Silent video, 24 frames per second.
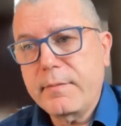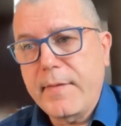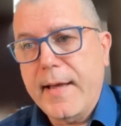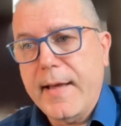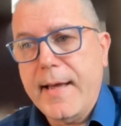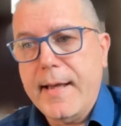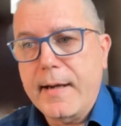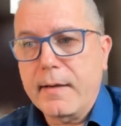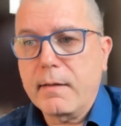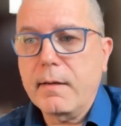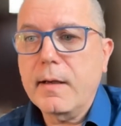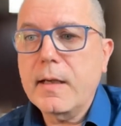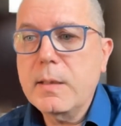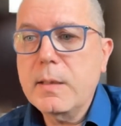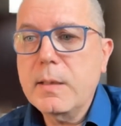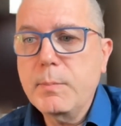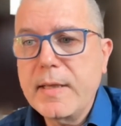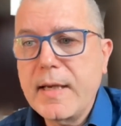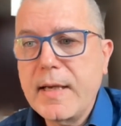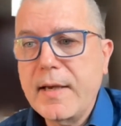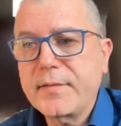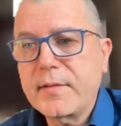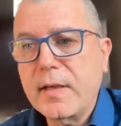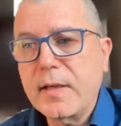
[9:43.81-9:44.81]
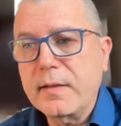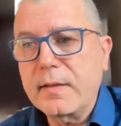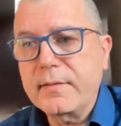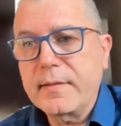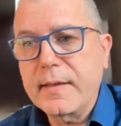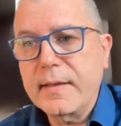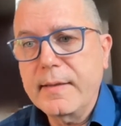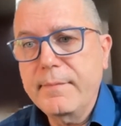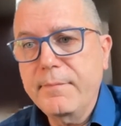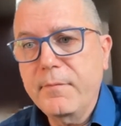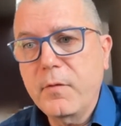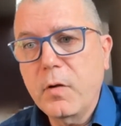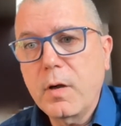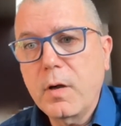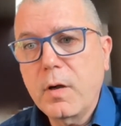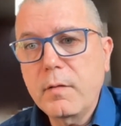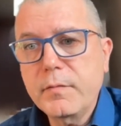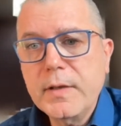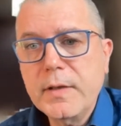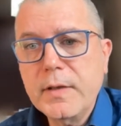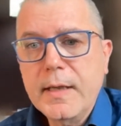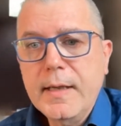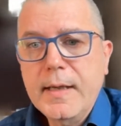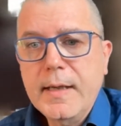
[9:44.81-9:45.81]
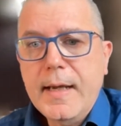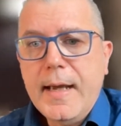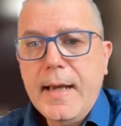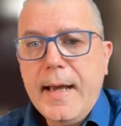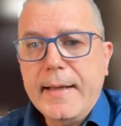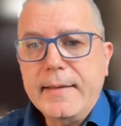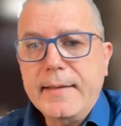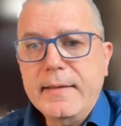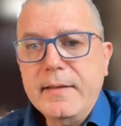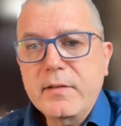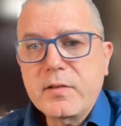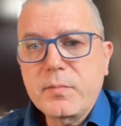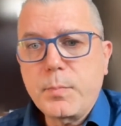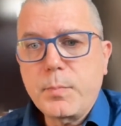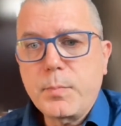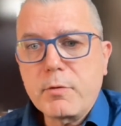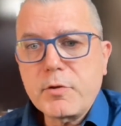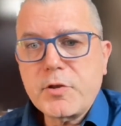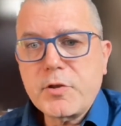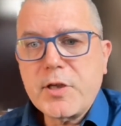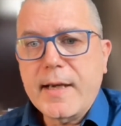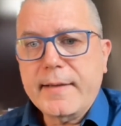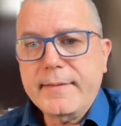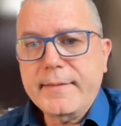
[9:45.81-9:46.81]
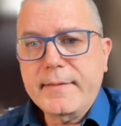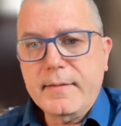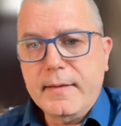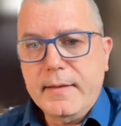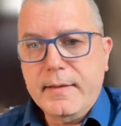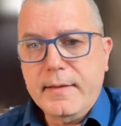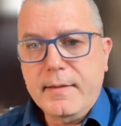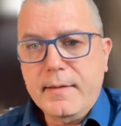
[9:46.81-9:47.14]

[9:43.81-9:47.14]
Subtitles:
where EBSN is involved, and this project